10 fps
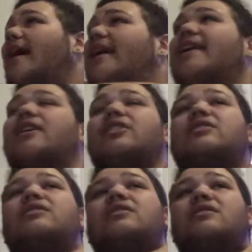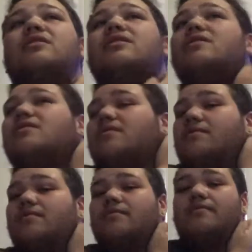I guess
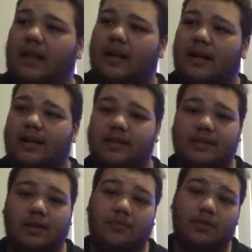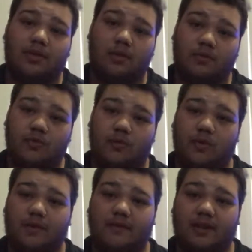I need to come to terms with
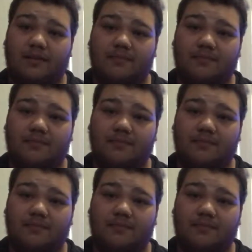what I've done.